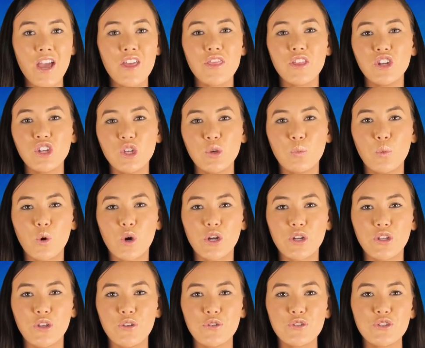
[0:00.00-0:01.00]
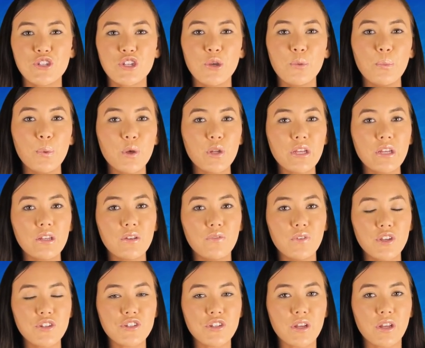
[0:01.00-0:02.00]
The Newport News Shipbuilding
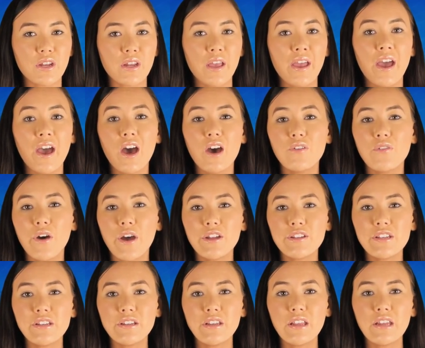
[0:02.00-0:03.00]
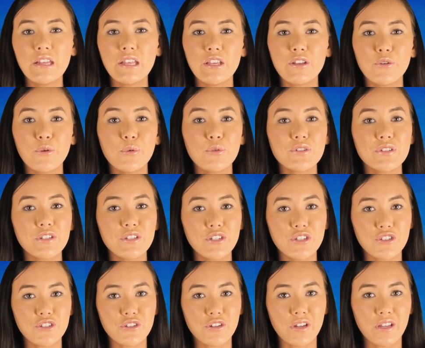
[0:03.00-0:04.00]
Division of Huntington Ingalls
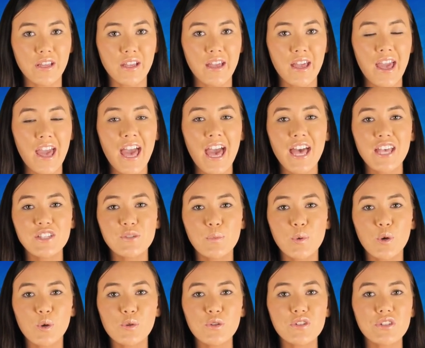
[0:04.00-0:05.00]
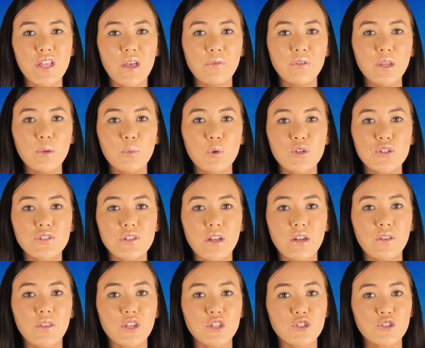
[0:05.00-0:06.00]
Industry has built seventy percent
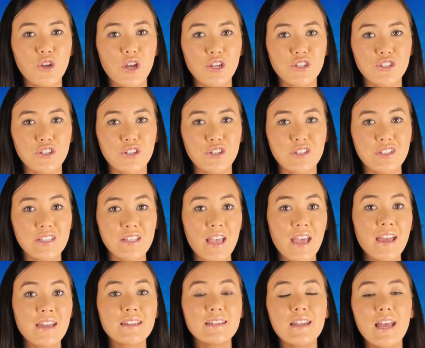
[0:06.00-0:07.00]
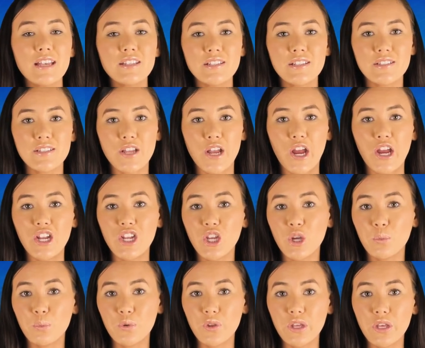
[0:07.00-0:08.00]
of the structures necessary to
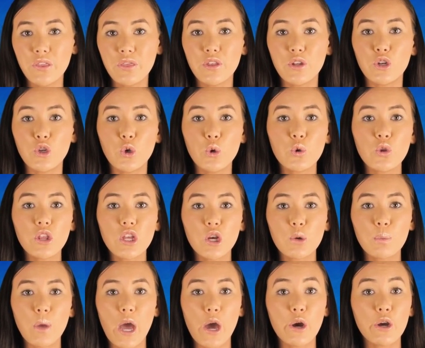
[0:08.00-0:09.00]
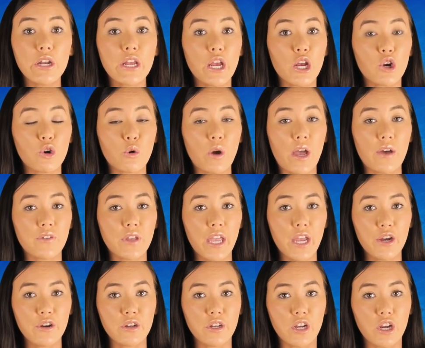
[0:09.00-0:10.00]
complete the nuclear-powered aircraft
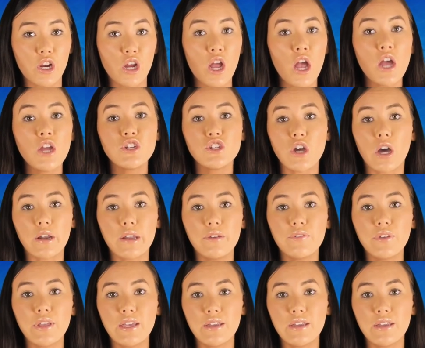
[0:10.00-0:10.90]
carrier John F.